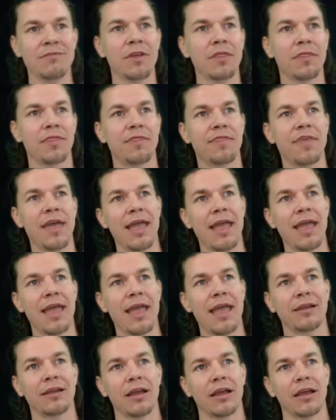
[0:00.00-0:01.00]
even
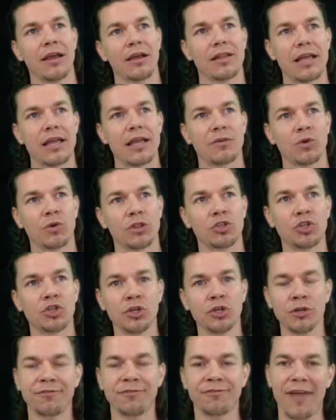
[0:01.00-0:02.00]
then, like when
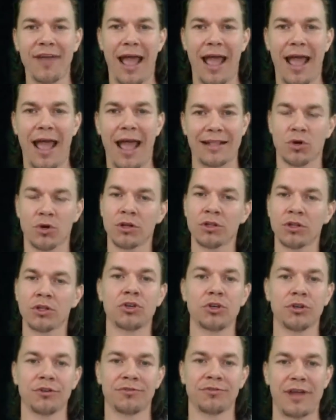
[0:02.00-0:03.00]
good fats, what are the
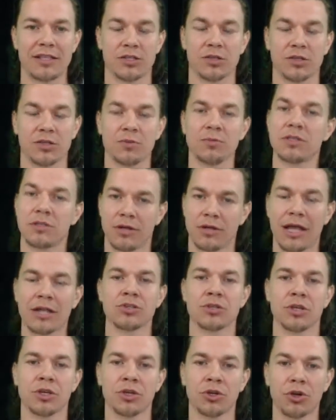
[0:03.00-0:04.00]
good fats? So it means that they're
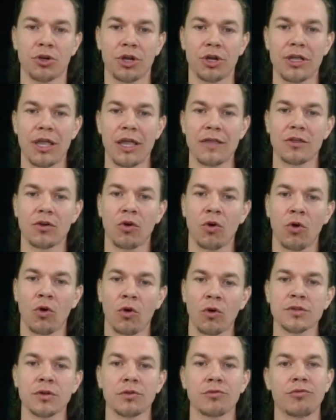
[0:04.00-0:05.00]
naturally occurring and they're
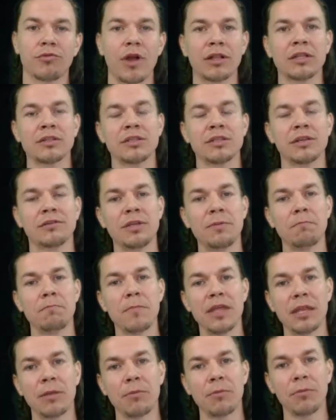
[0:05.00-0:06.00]
also relatively
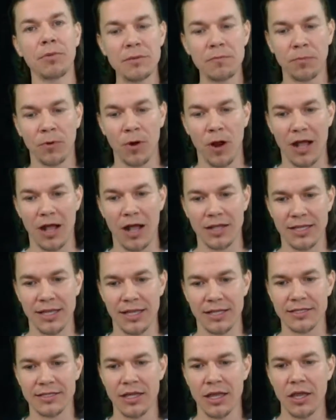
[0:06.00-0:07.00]
minimally
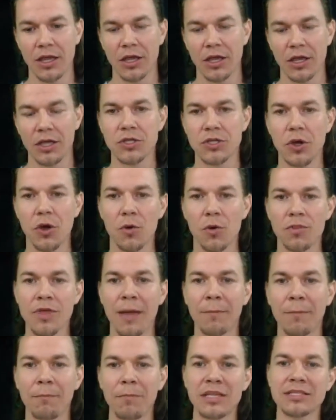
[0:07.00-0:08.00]
processed. So
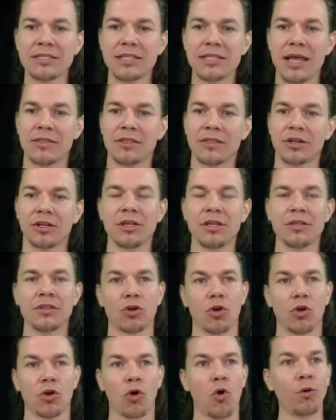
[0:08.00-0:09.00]
that means that they're
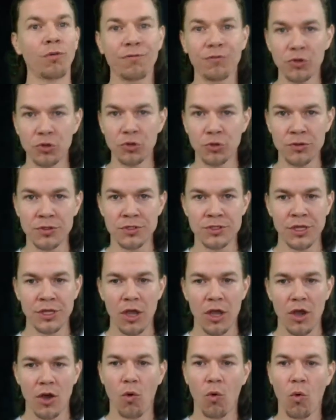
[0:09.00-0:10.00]
either whole foods
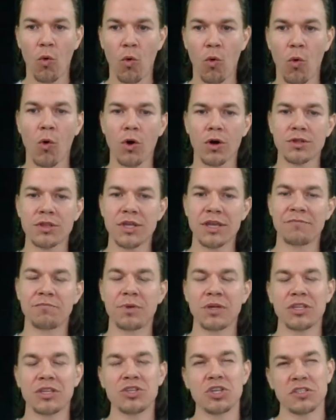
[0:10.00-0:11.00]
or
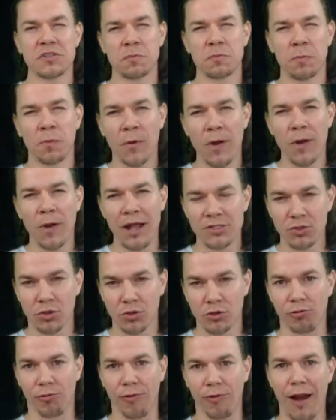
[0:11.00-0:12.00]
they've been just pressed
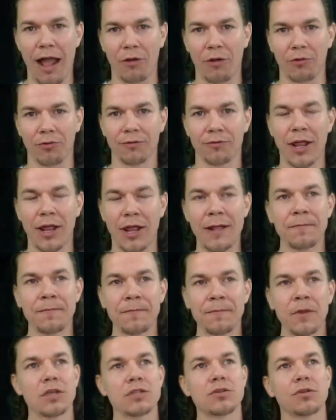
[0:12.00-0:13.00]
or ground, right?
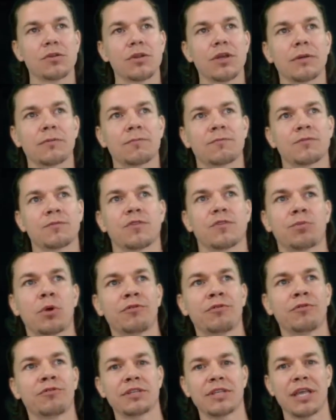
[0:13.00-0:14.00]
So like a
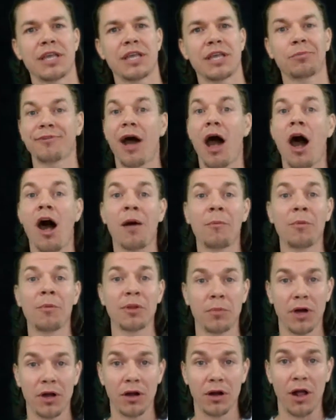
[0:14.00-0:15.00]
perfect example of
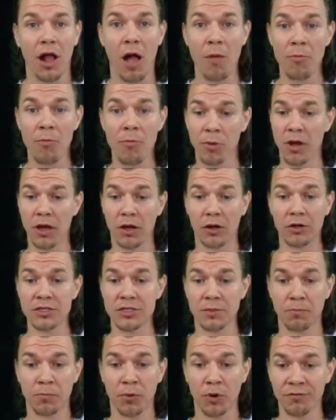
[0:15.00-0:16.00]
almond butter. Almond butter
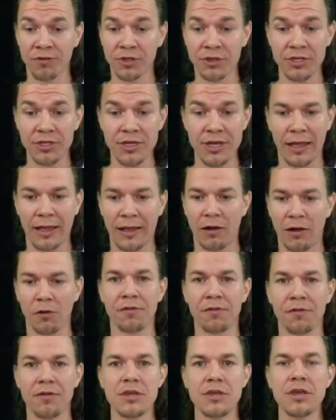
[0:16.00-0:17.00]
is a perfectly
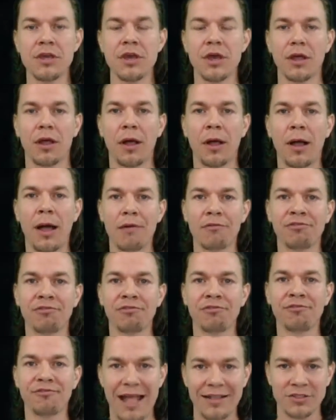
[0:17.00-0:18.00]
healthy
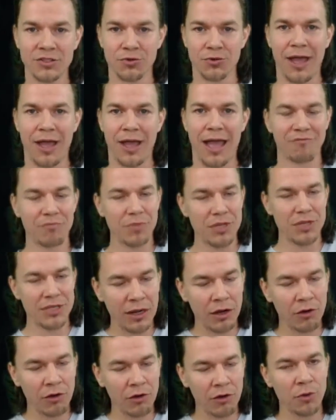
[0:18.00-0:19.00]
fat to have. Be
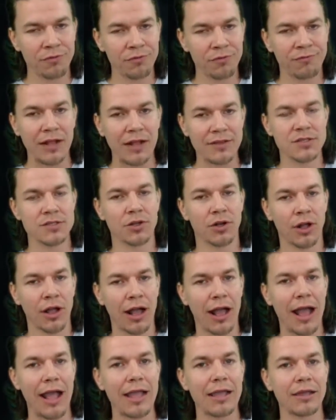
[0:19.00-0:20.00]
careful with fats because they're
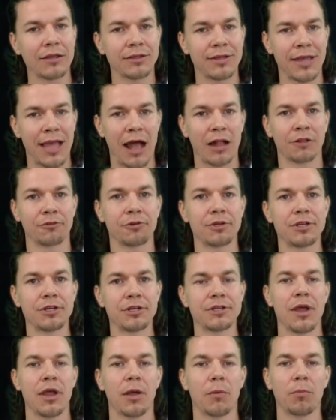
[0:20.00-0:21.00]
high in
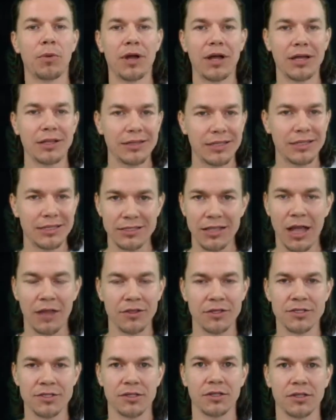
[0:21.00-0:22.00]
calories, but that's
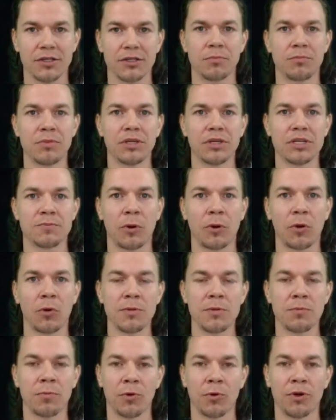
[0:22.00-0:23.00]
not necessarily the biggest
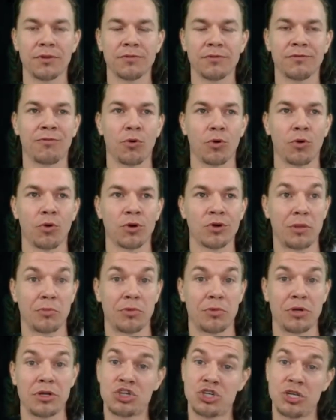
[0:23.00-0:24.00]
priority point for
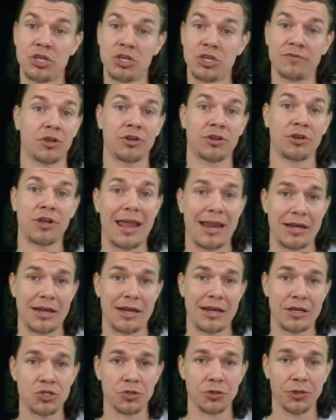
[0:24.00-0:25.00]
somebody shifting their diet
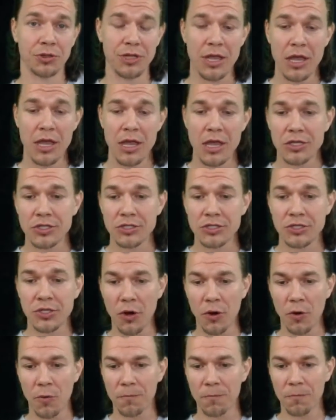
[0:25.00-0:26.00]
initially.
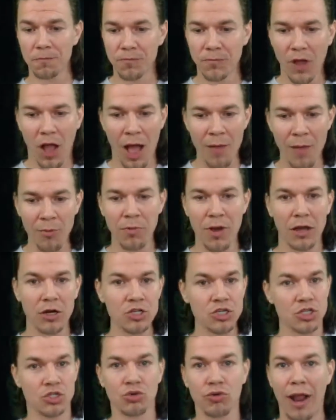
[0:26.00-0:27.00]
So almond
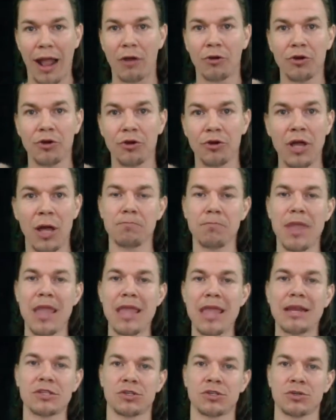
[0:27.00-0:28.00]
butter is just ground up and
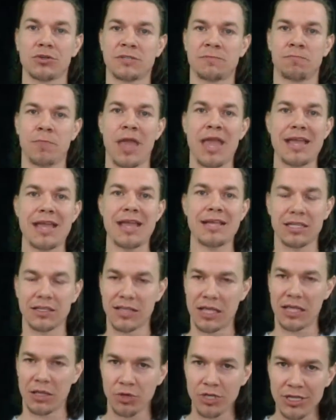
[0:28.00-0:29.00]
made into this paste
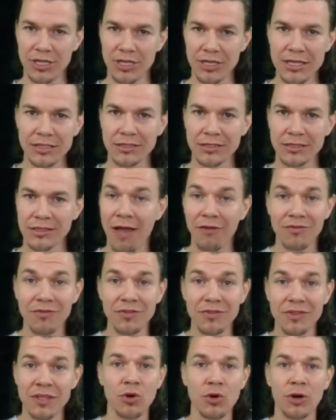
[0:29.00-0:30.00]
that then we eat.
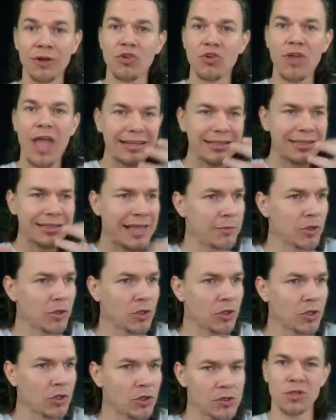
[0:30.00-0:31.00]
You don't have to add
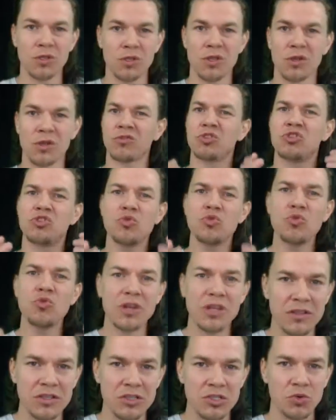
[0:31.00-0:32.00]
chemicals to it. You don't have to do
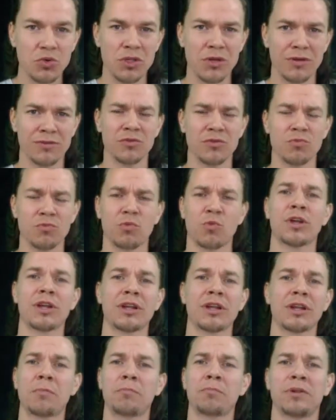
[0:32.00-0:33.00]
anything to it. You don't have to
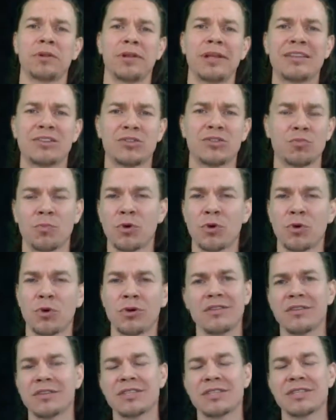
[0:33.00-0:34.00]
work it in a plant to put
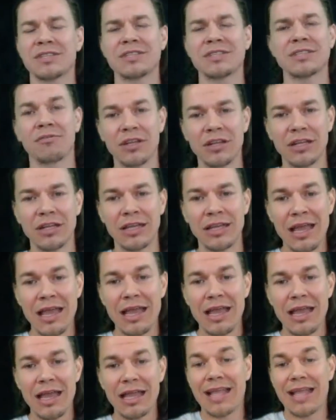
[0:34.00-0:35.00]
stuff in it.
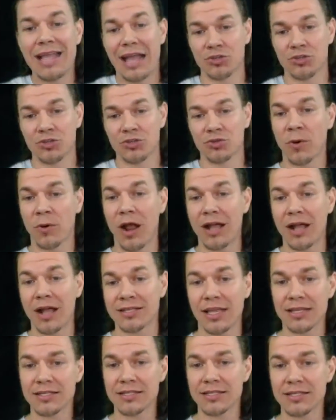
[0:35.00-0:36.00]
It's naturally
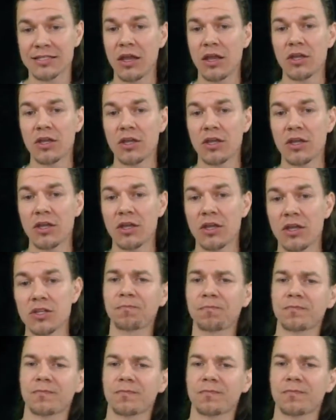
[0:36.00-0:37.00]
processed.
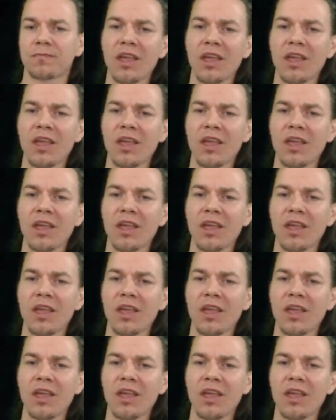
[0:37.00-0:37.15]
So